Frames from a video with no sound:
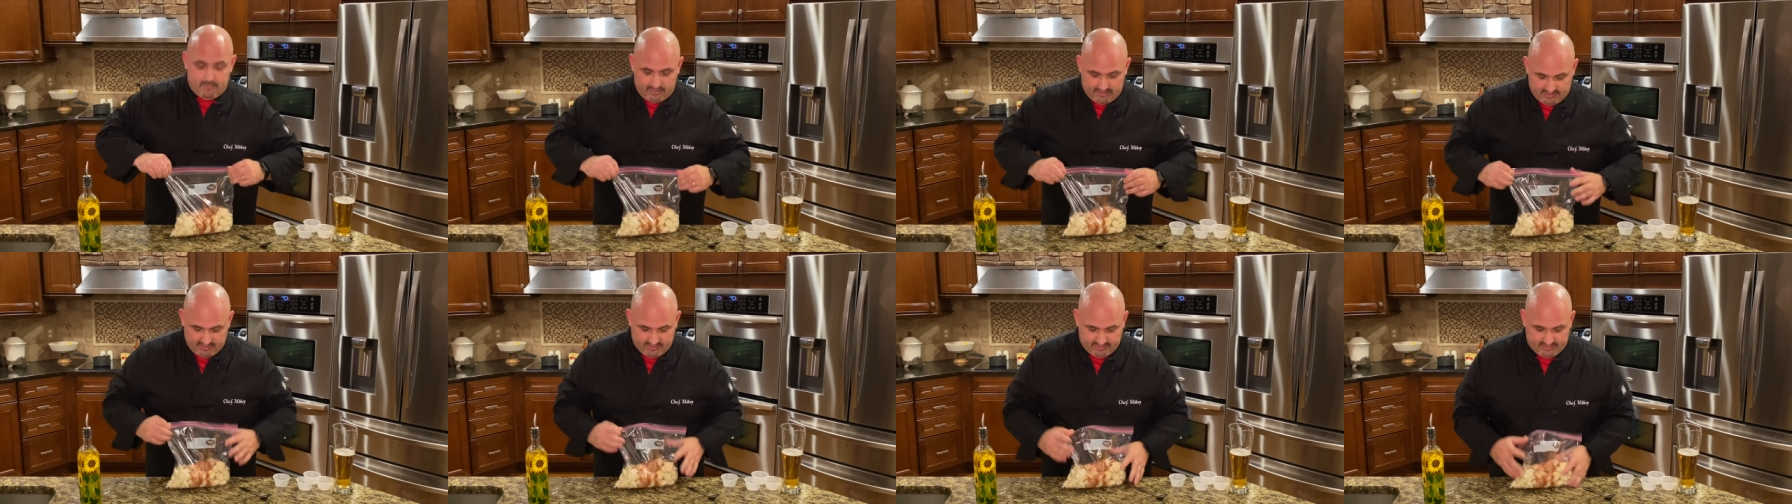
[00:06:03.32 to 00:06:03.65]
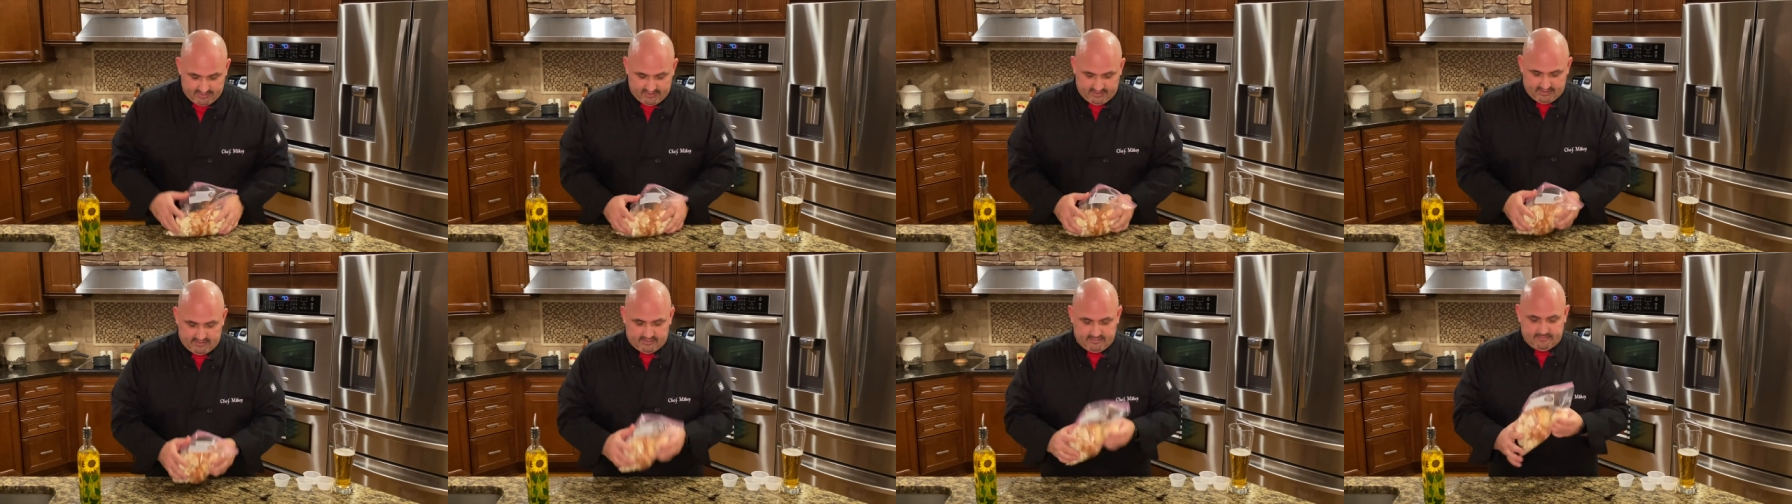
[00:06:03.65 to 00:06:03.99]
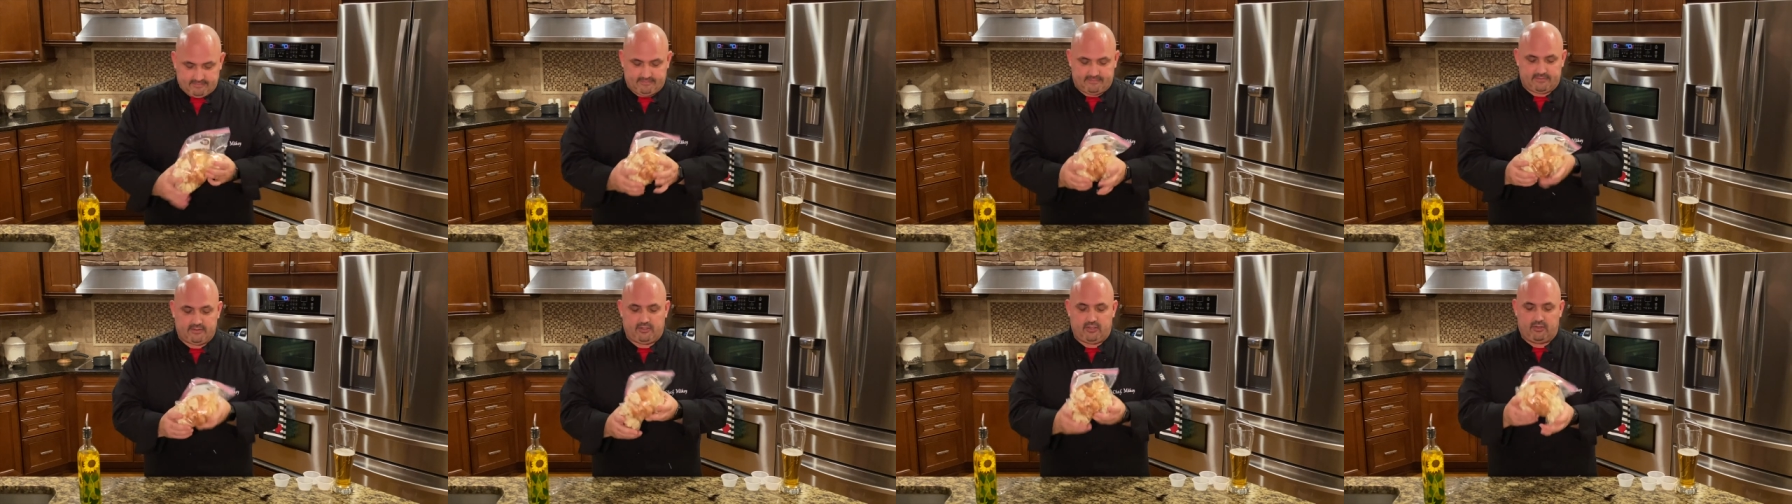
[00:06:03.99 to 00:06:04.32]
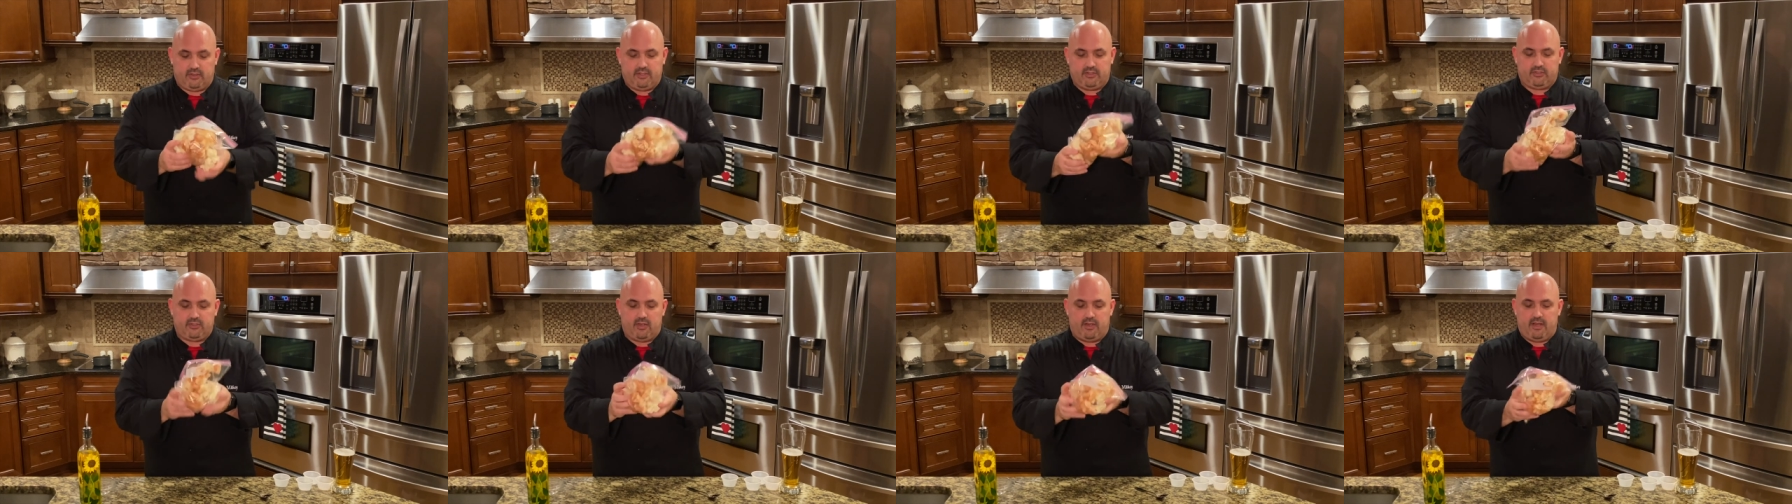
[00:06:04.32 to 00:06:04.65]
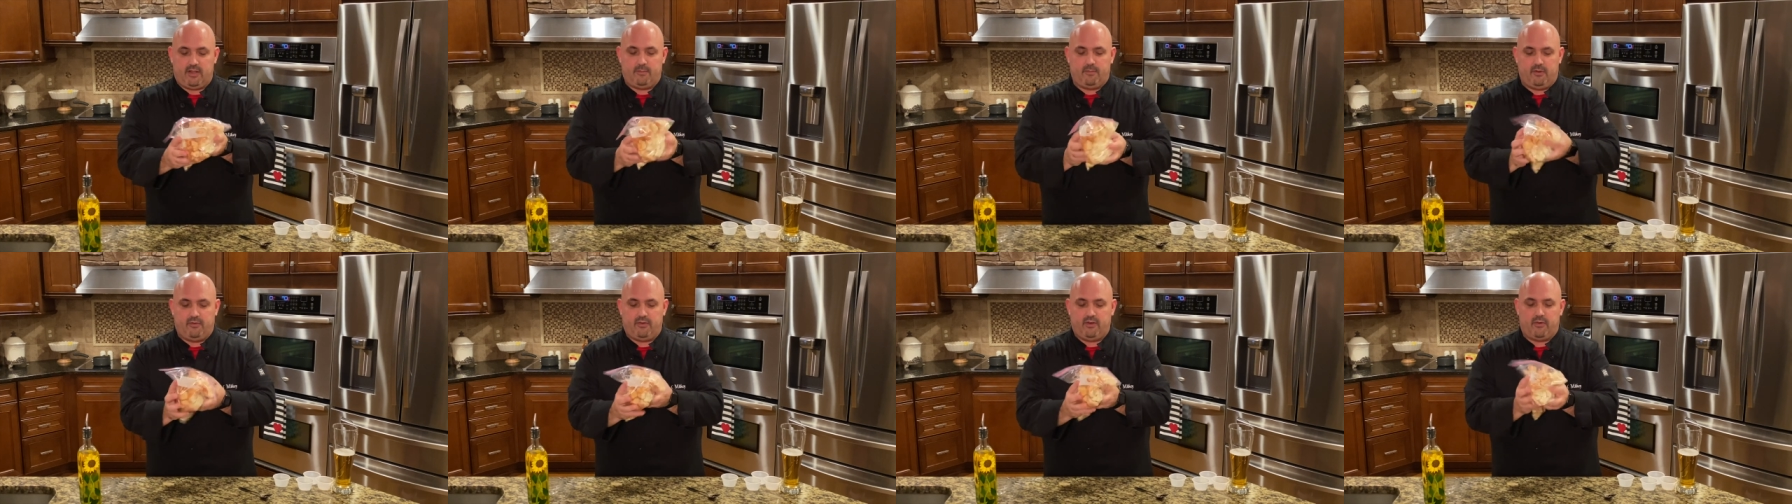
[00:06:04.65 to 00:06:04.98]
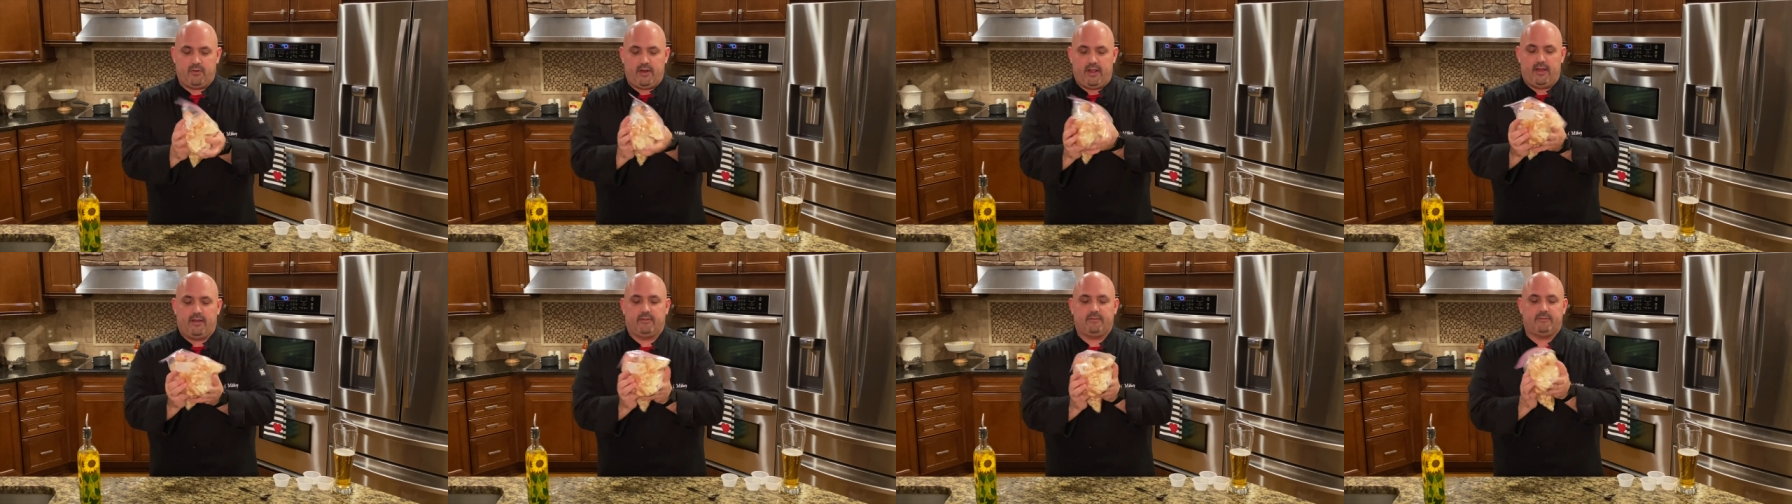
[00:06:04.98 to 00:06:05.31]
it again. So let's go ahead and move it
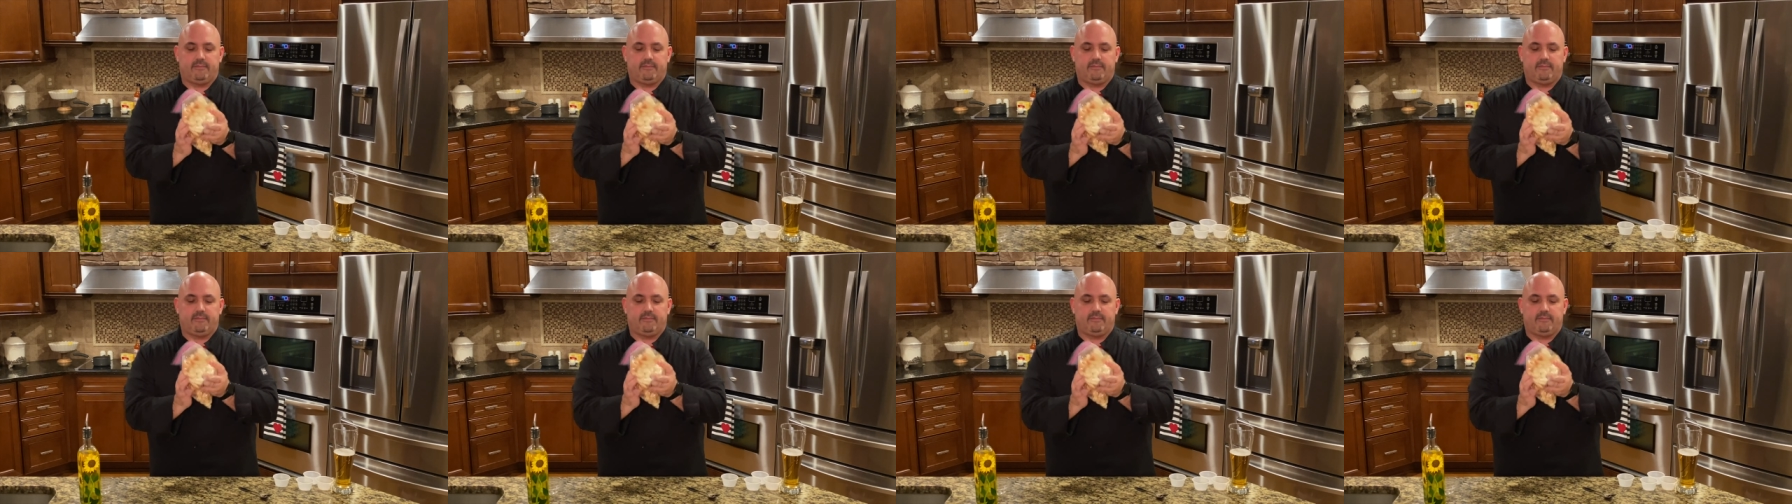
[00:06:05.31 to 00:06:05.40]
around.